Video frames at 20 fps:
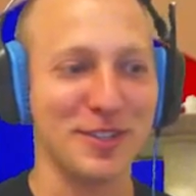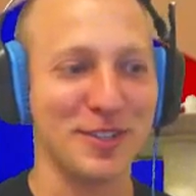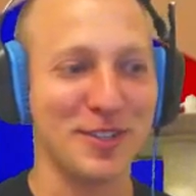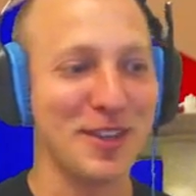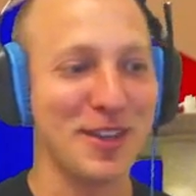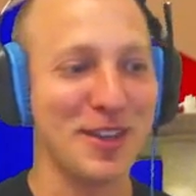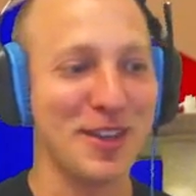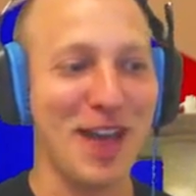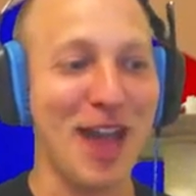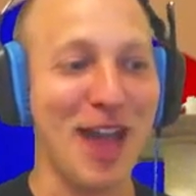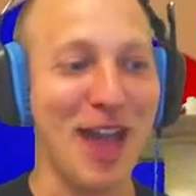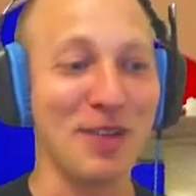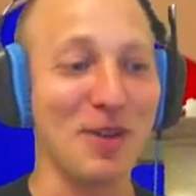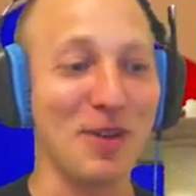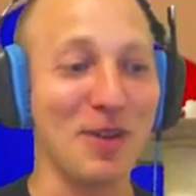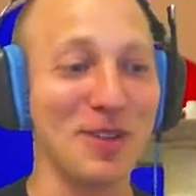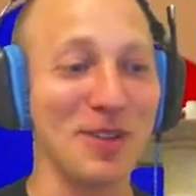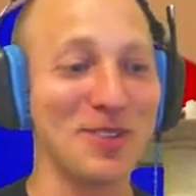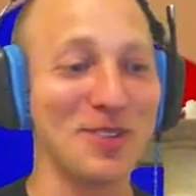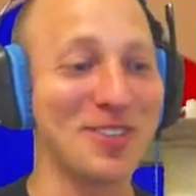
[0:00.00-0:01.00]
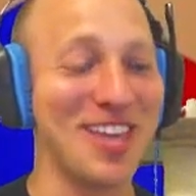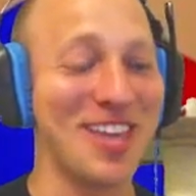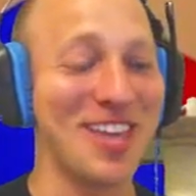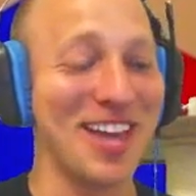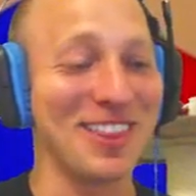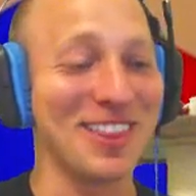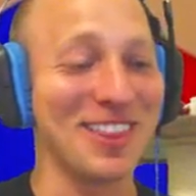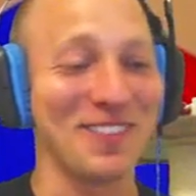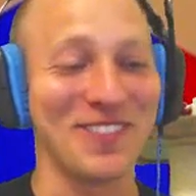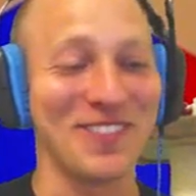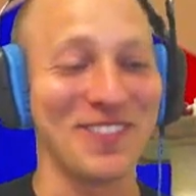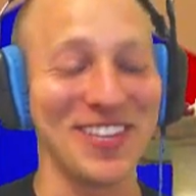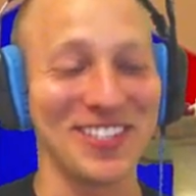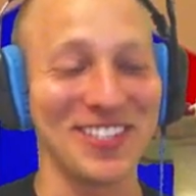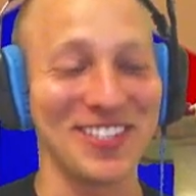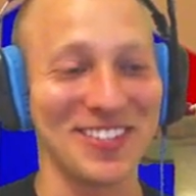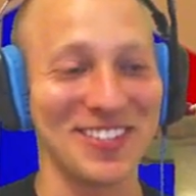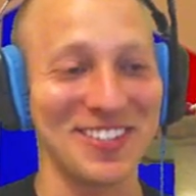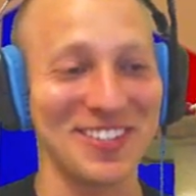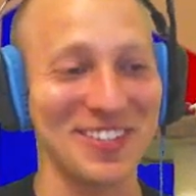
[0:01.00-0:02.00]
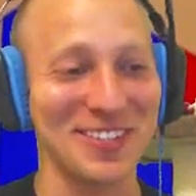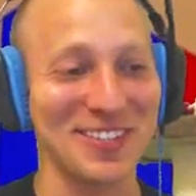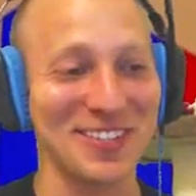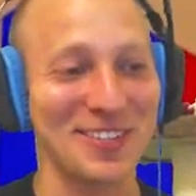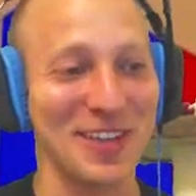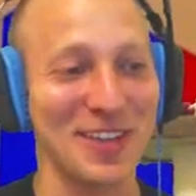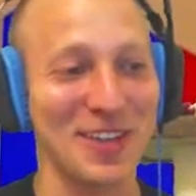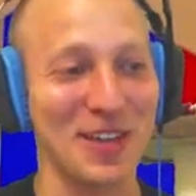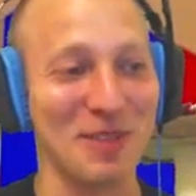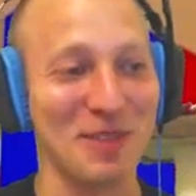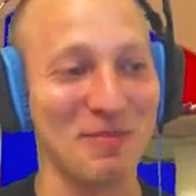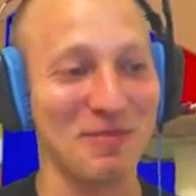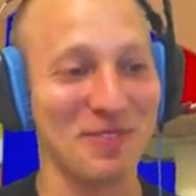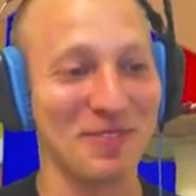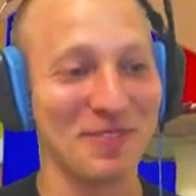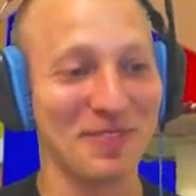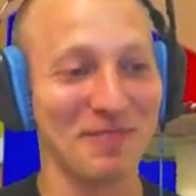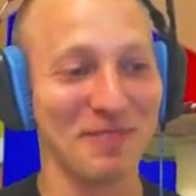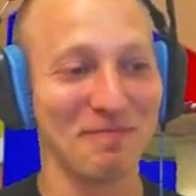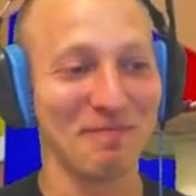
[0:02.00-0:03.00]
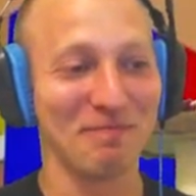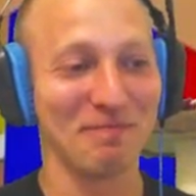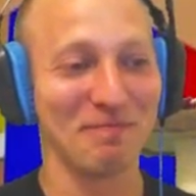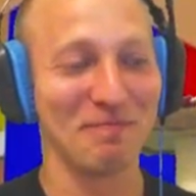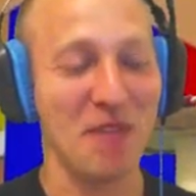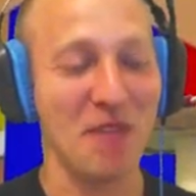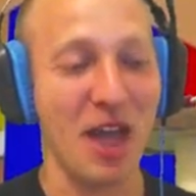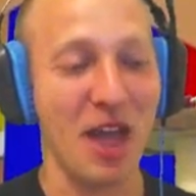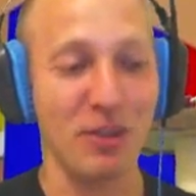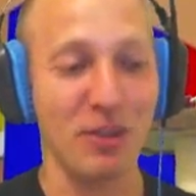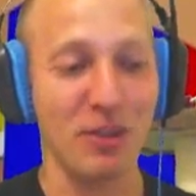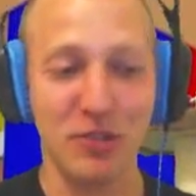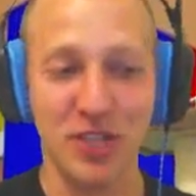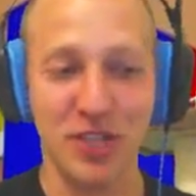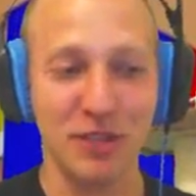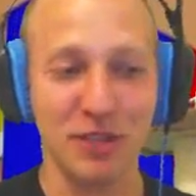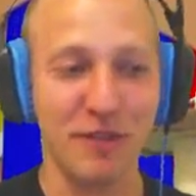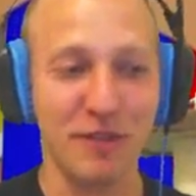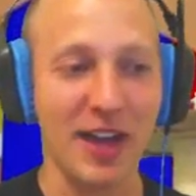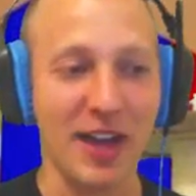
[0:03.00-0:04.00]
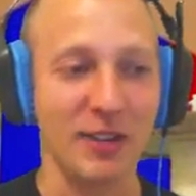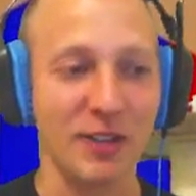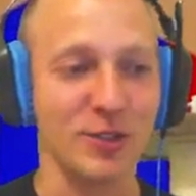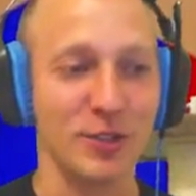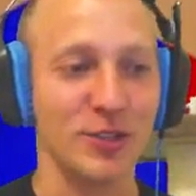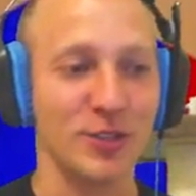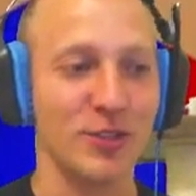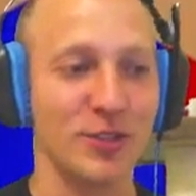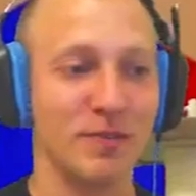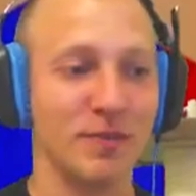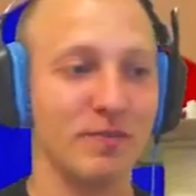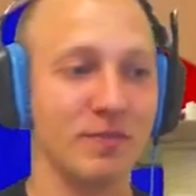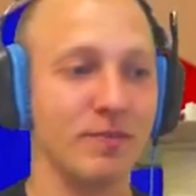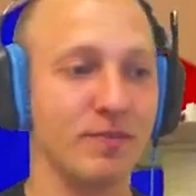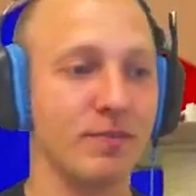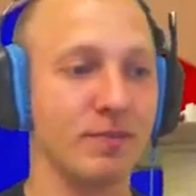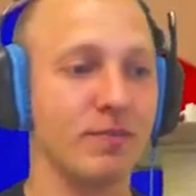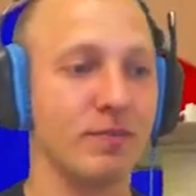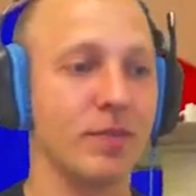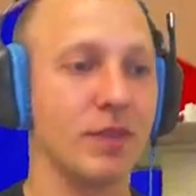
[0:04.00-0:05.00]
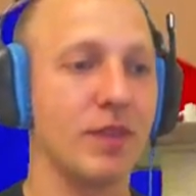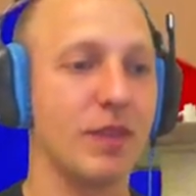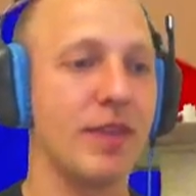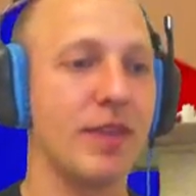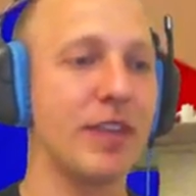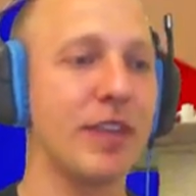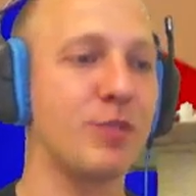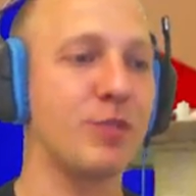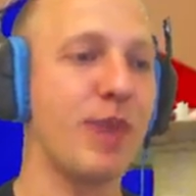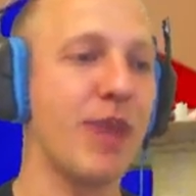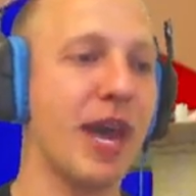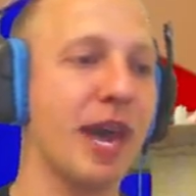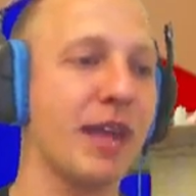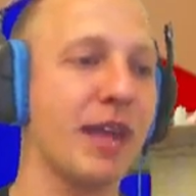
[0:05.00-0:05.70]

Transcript: I don't understand the physics in this game. I understand the fighters. That's bad.